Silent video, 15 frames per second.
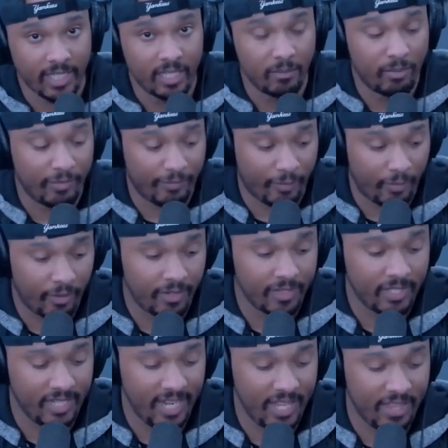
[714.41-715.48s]
before the
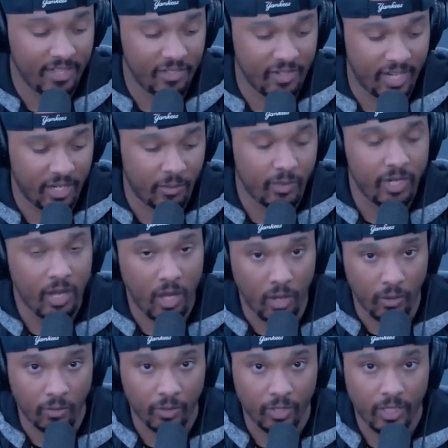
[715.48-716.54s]
Nathan Drake we
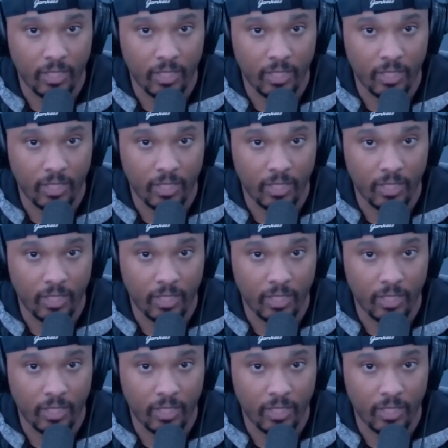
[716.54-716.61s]
know.